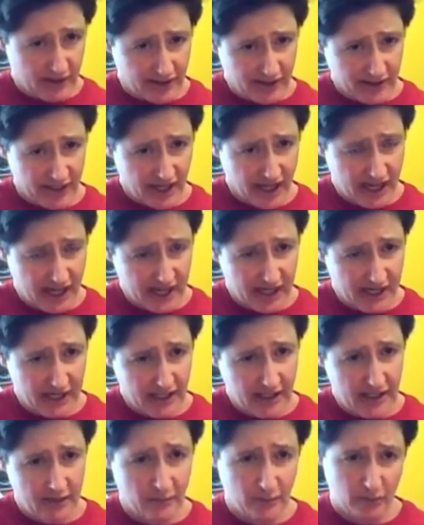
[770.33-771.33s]
This
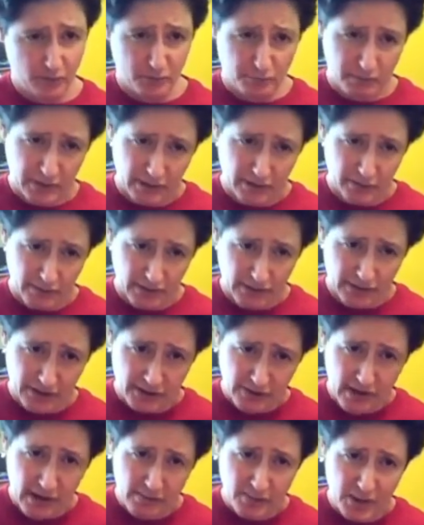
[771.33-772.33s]
hand would be doing
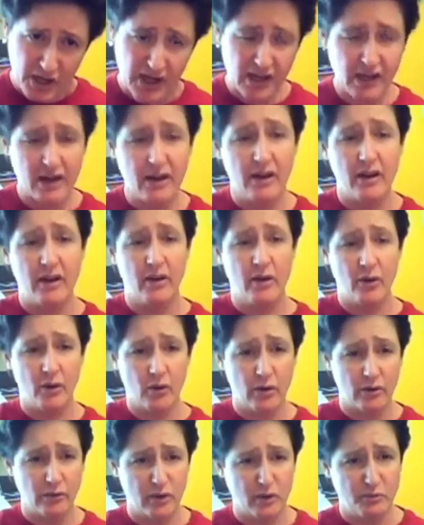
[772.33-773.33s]
strumming,
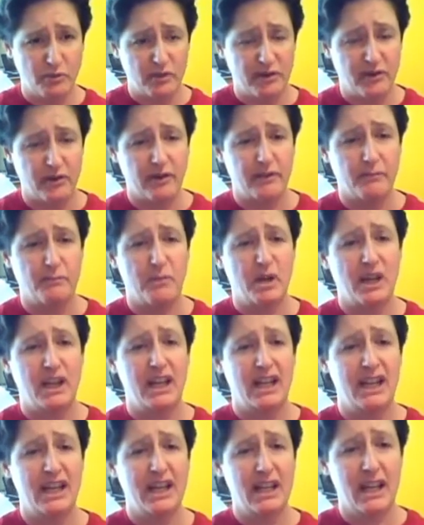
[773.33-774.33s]
or would be doing
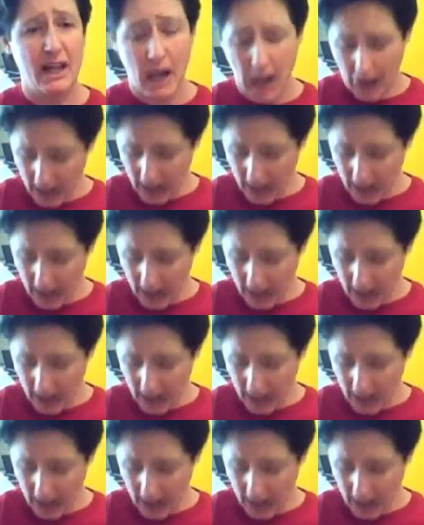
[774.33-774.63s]
picking.